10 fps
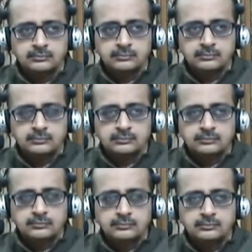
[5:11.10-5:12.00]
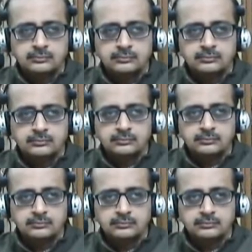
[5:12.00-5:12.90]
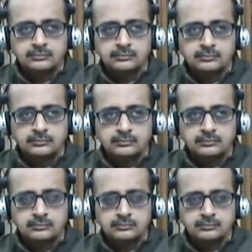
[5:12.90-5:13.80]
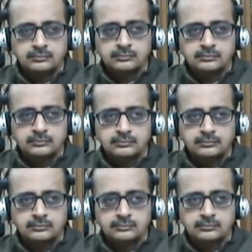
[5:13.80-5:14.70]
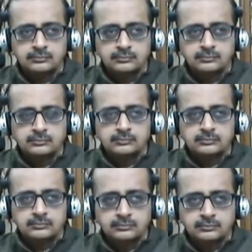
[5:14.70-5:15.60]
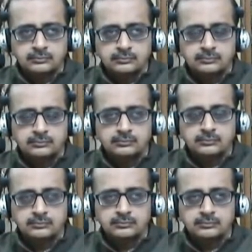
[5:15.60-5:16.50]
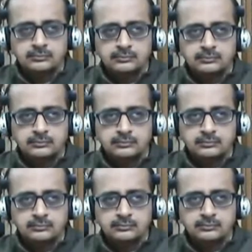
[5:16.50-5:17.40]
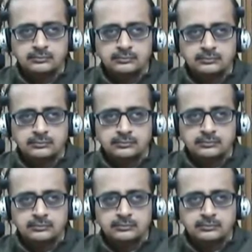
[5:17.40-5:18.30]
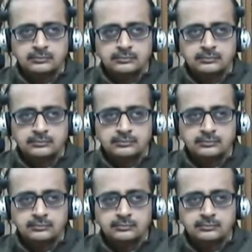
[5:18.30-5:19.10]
(silent)